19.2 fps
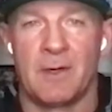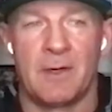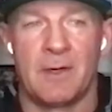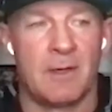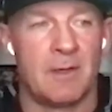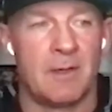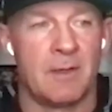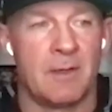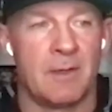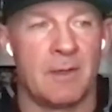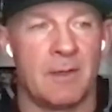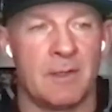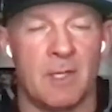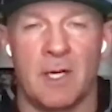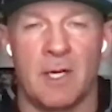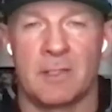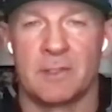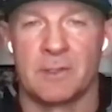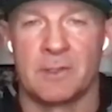are
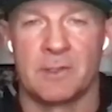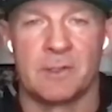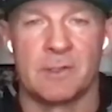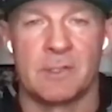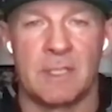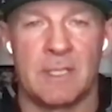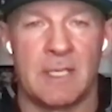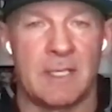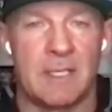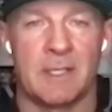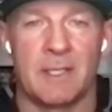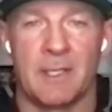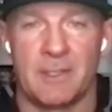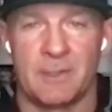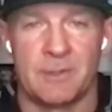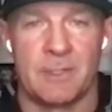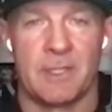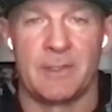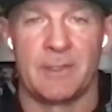doctors and
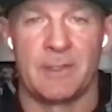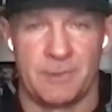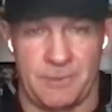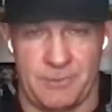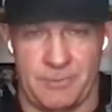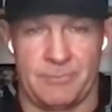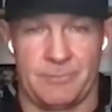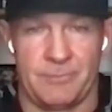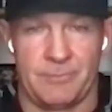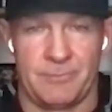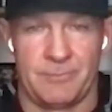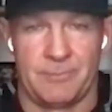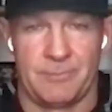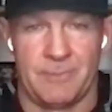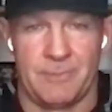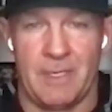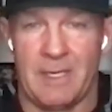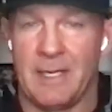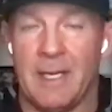athletic trainers.
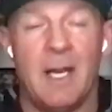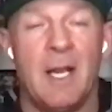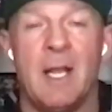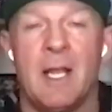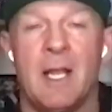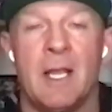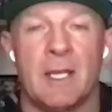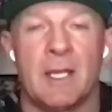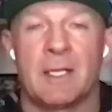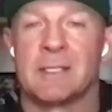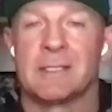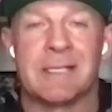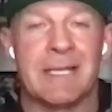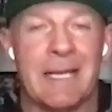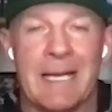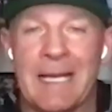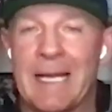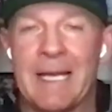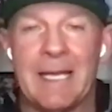All right.
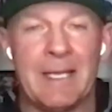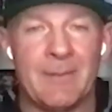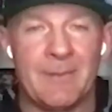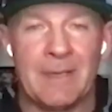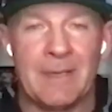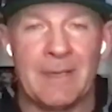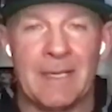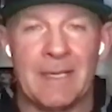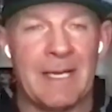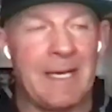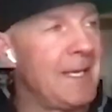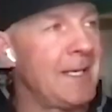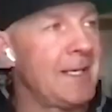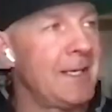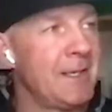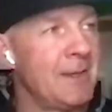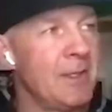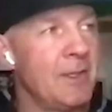Because I am not,